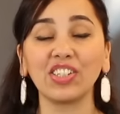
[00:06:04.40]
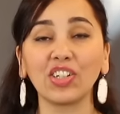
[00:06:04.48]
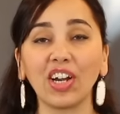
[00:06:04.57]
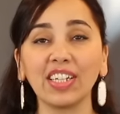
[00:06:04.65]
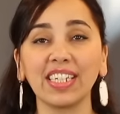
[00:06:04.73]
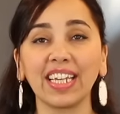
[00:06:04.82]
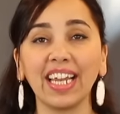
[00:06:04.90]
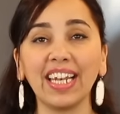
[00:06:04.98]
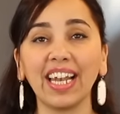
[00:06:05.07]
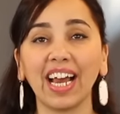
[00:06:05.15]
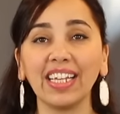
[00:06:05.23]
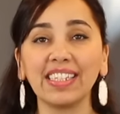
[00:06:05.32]
start to get
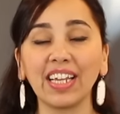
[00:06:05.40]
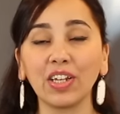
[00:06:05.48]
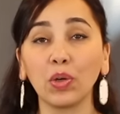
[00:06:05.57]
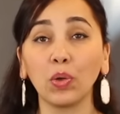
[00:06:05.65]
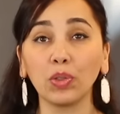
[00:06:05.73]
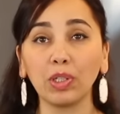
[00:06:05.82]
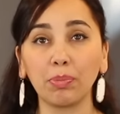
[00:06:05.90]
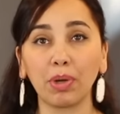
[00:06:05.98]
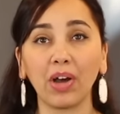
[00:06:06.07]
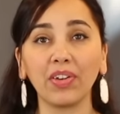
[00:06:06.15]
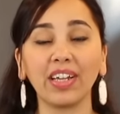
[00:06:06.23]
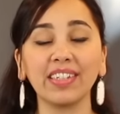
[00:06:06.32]
nice and golden
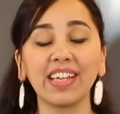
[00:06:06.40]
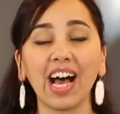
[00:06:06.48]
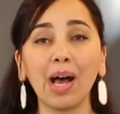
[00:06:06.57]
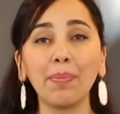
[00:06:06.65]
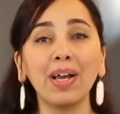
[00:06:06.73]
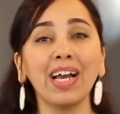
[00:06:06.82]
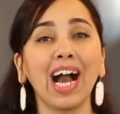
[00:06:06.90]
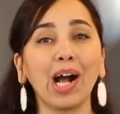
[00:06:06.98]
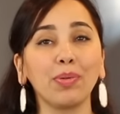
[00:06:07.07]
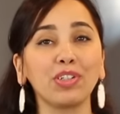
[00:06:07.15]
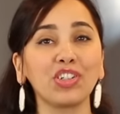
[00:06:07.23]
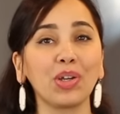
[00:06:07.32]
brown on top.
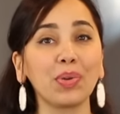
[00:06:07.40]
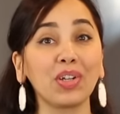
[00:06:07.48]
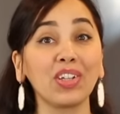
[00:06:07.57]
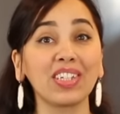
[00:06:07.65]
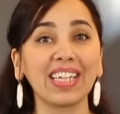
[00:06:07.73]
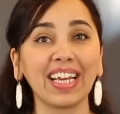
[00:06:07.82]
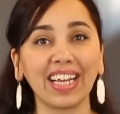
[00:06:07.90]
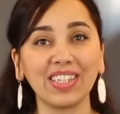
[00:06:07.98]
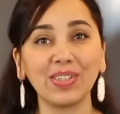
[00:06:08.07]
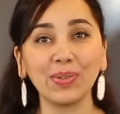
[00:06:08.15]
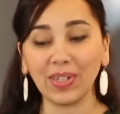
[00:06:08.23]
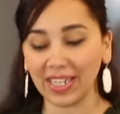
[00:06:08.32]
I will show you what it looks like as
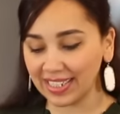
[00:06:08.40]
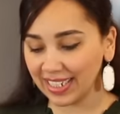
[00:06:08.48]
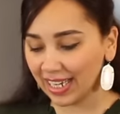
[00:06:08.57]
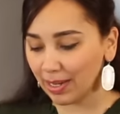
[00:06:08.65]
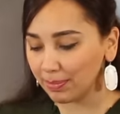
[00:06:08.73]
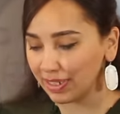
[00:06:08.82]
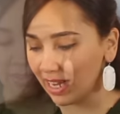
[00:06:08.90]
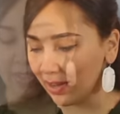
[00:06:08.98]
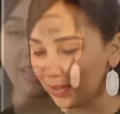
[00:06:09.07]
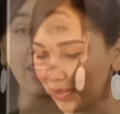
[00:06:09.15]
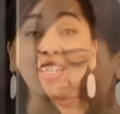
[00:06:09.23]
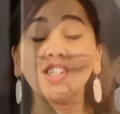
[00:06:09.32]
soon as it comes
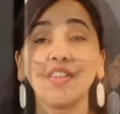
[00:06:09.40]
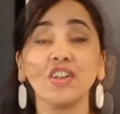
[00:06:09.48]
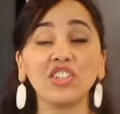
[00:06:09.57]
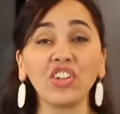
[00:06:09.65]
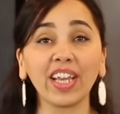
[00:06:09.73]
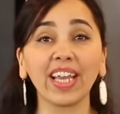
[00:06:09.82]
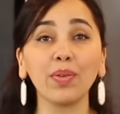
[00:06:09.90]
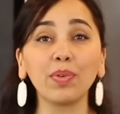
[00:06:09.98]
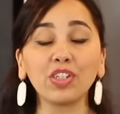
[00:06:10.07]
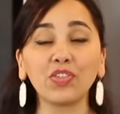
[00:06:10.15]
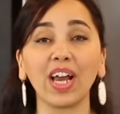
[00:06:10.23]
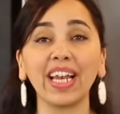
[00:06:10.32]
out. So the chicken
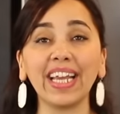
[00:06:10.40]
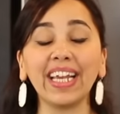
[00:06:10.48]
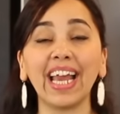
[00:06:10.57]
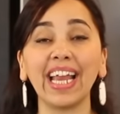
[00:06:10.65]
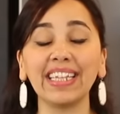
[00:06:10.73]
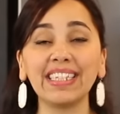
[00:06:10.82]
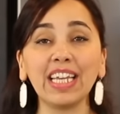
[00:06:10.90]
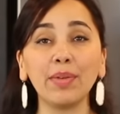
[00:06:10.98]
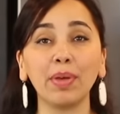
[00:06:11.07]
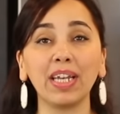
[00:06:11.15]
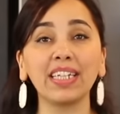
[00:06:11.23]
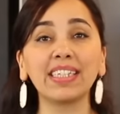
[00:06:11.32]
was ready in
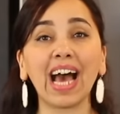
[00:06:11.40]
18 minutes.